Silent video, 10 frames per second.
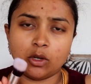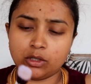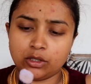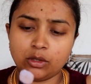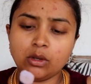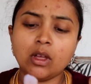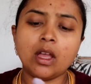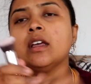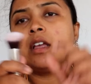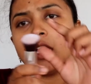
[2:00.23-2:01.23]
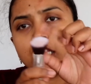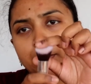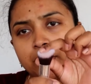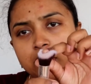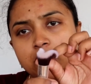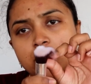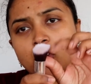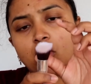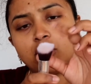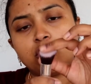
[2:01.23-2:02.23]
also, and the bristles
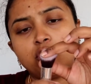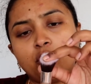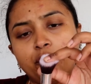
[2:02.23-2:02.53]
are also so